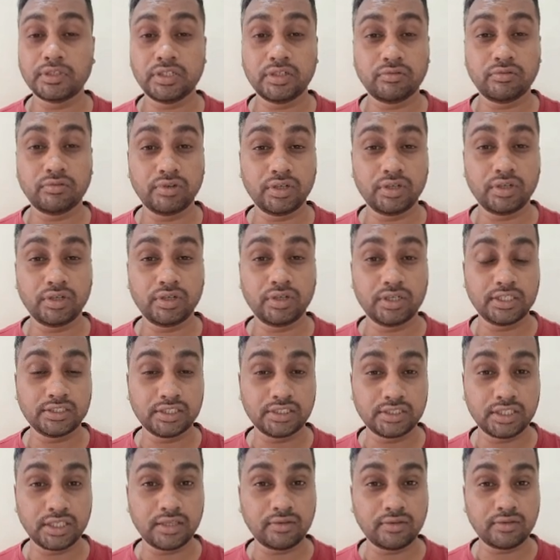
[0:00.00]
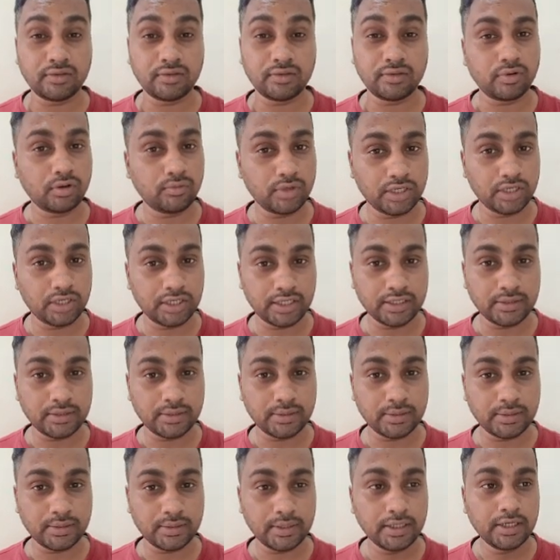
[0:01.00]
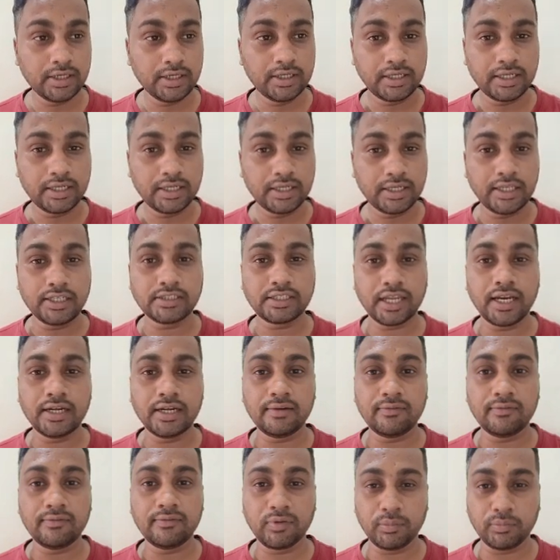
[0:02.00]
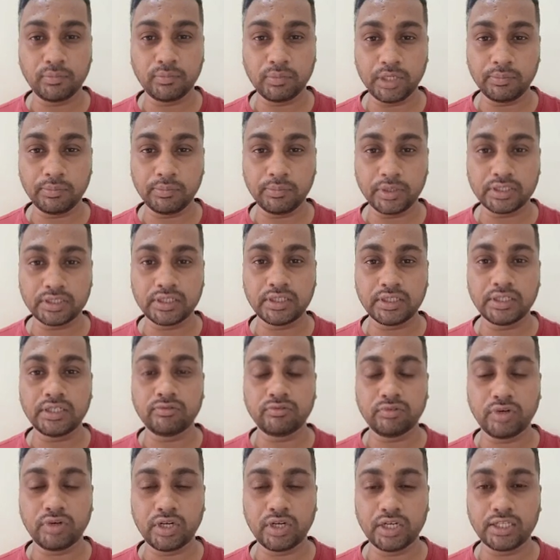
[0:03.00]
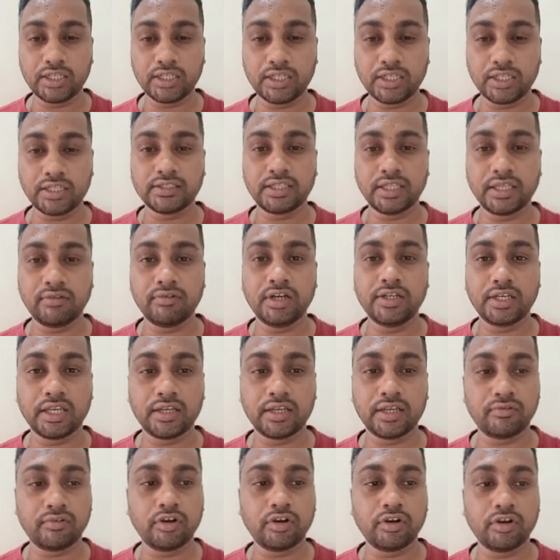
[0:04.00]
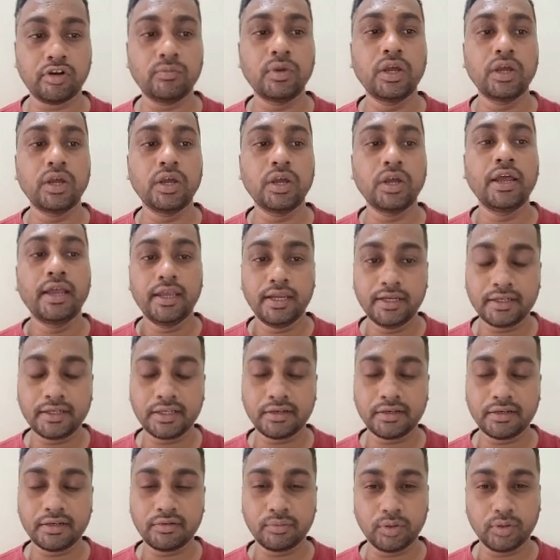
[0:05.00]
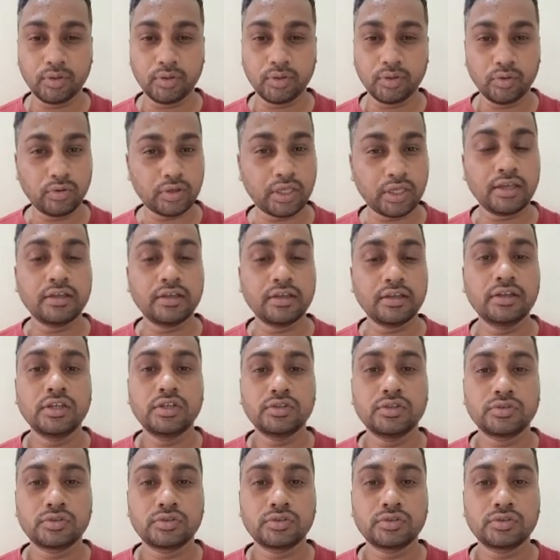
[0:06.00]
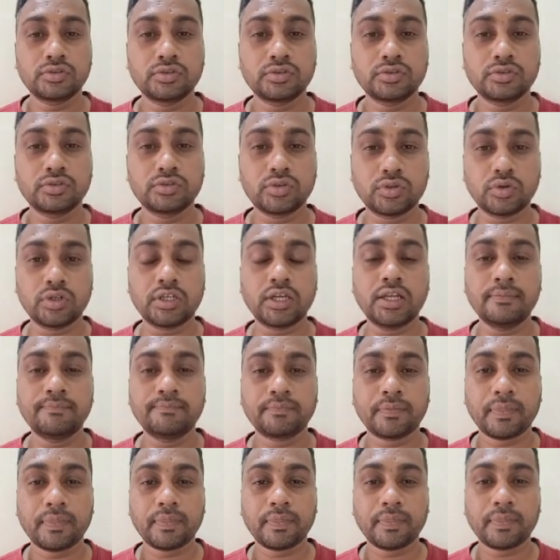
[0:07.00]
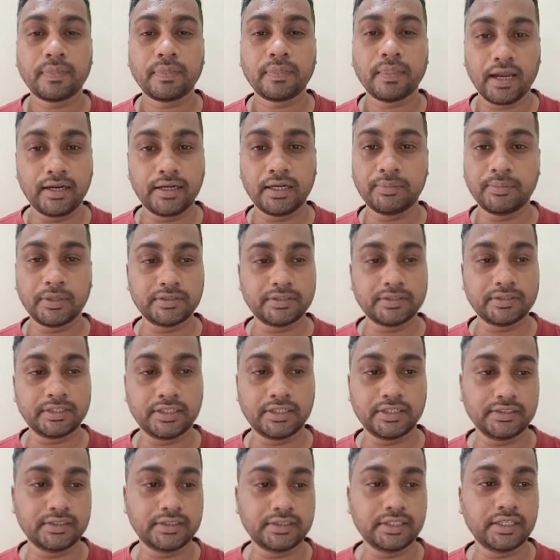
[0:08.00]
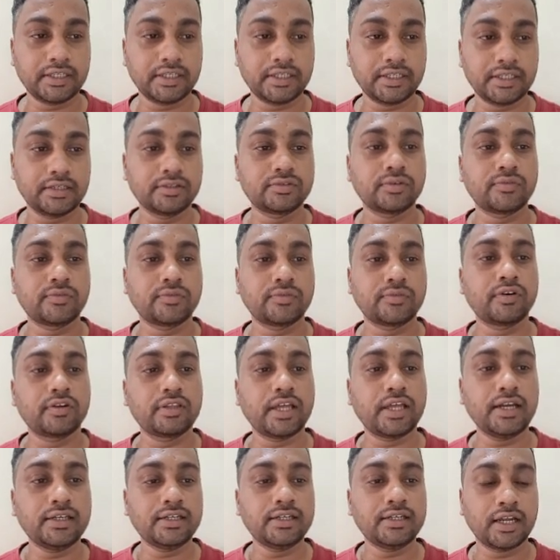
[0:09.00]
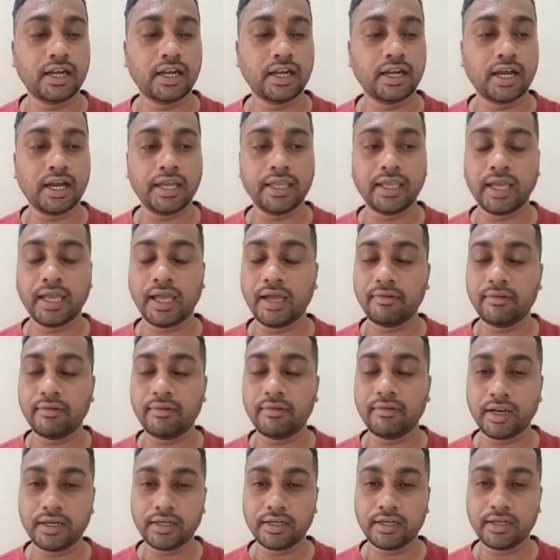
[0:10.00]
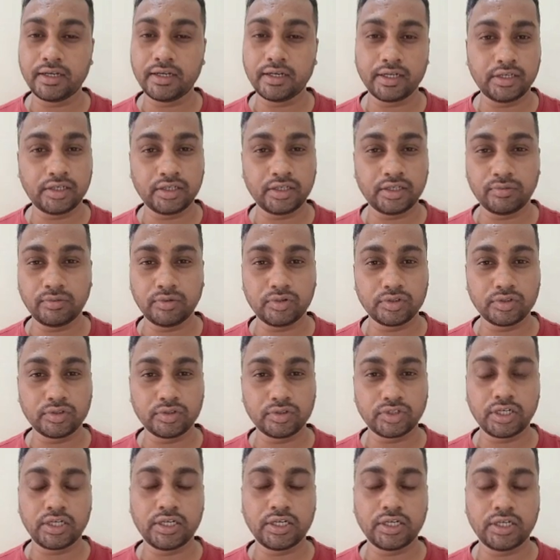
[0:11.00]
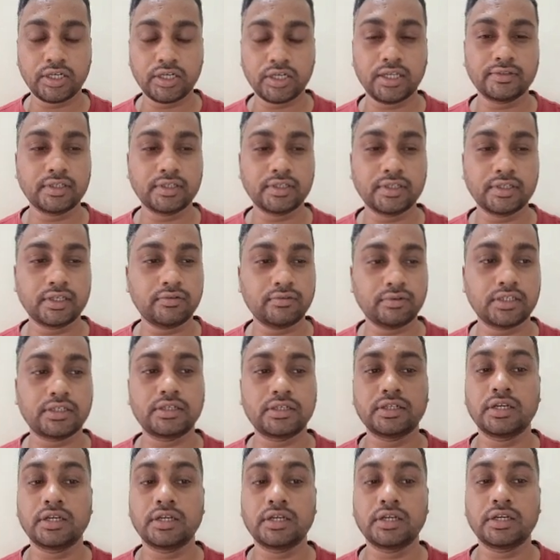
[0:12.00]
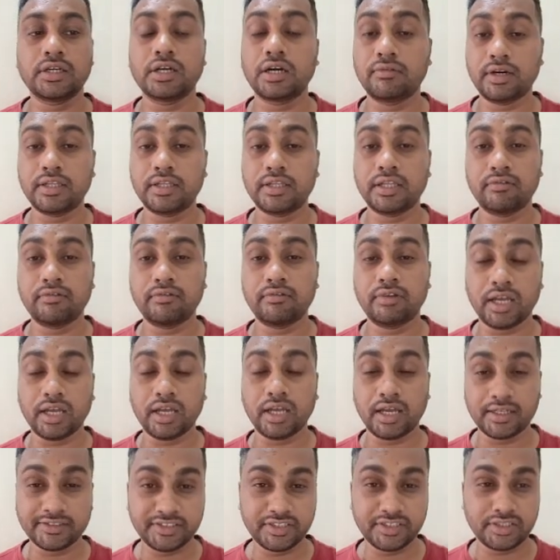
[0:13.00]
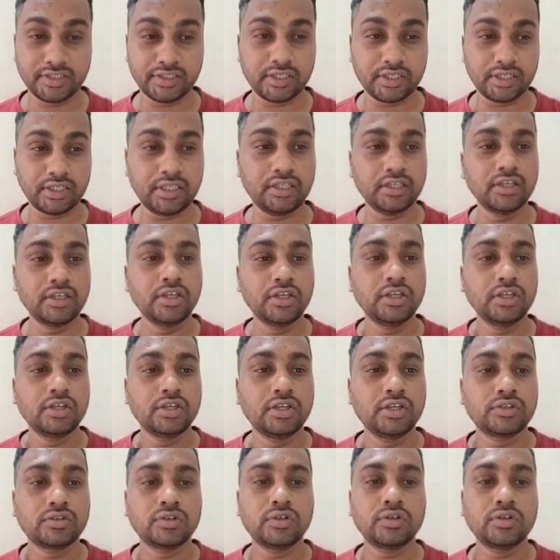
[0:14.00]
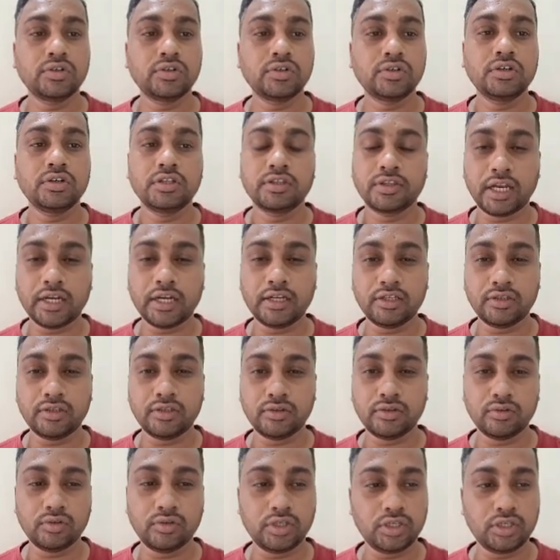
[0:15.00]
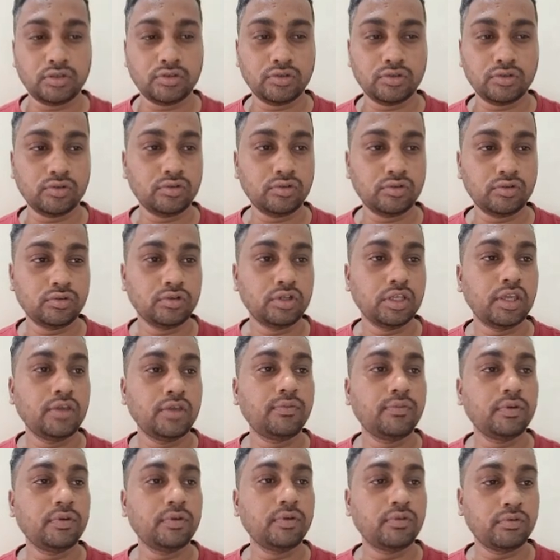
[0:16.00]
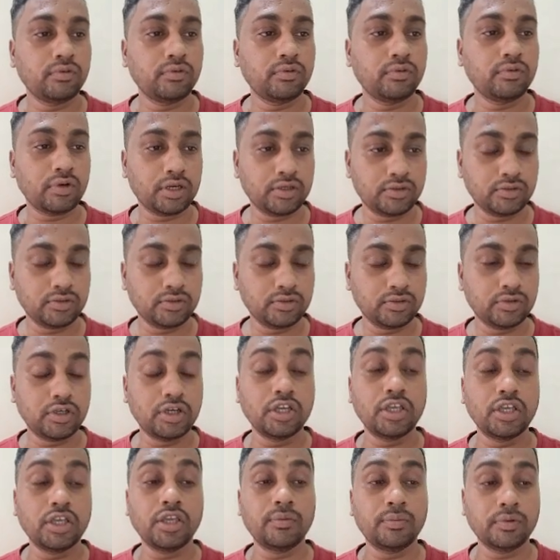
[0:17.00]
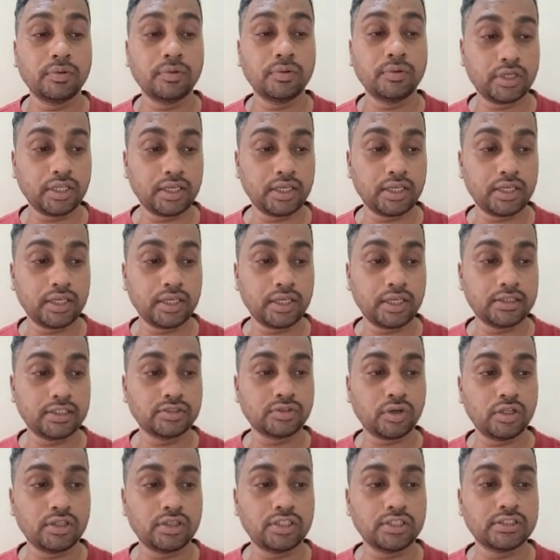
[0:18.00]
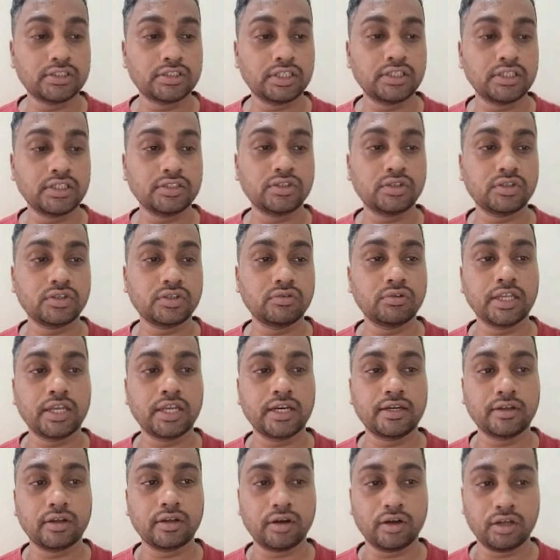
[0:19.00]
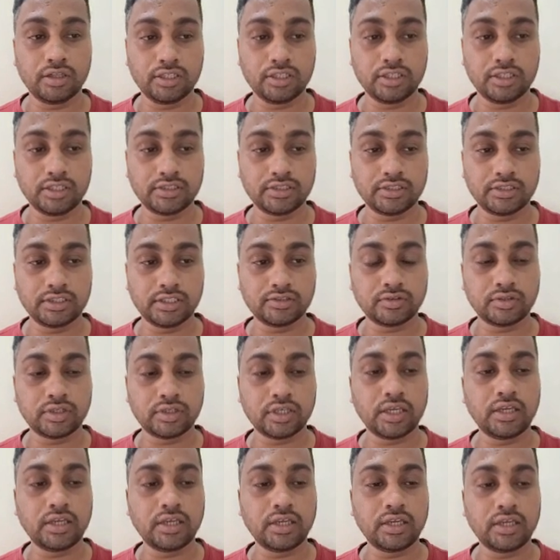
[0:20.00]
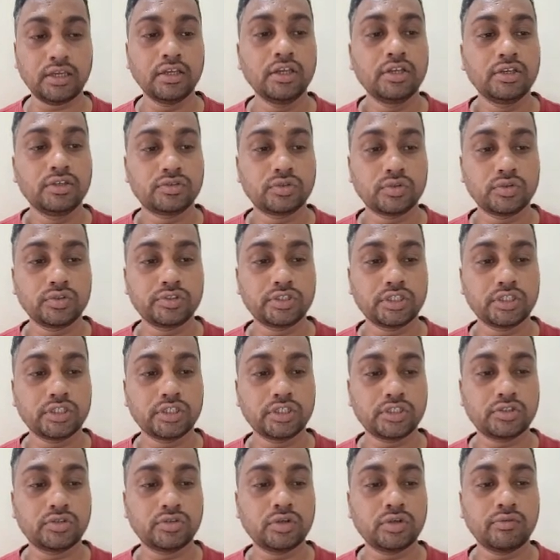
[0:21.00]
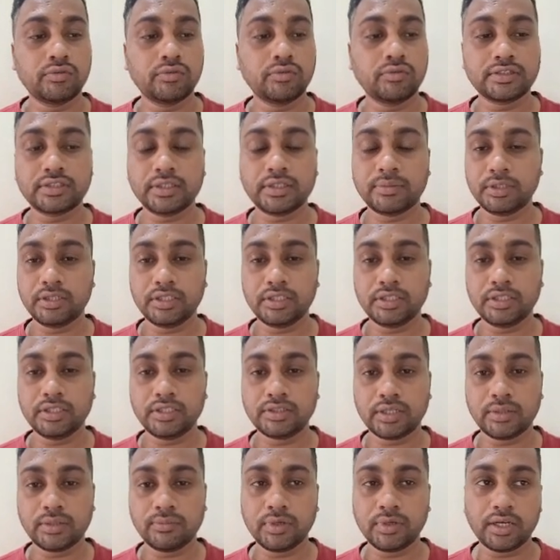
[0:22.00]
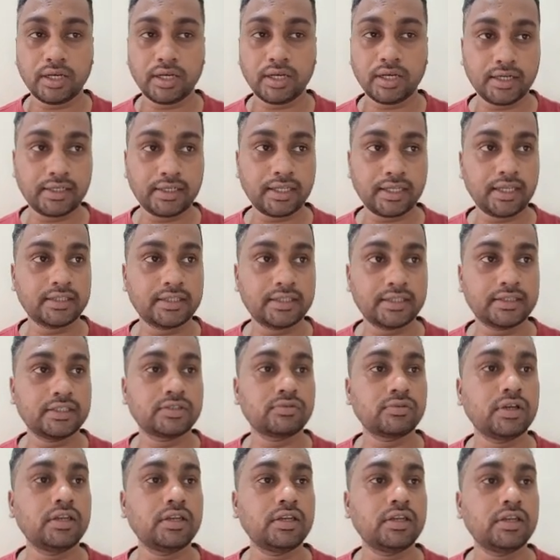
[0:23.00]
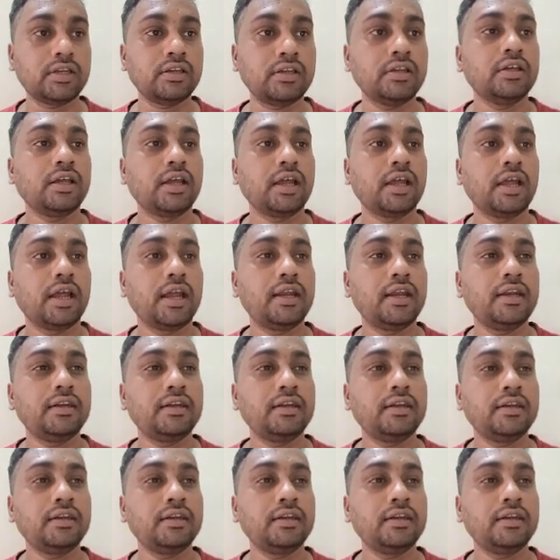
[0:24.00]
weightage is there from written test, and 15% weightage they will take from interview. Okay, so total 100% is there. So for that I have 100 interview question and answer, what they will ask generally. So that you need to, if you want to if you take these all these things, you will get all these things. Okay, so just do a WhatsApp in this number and take this one, and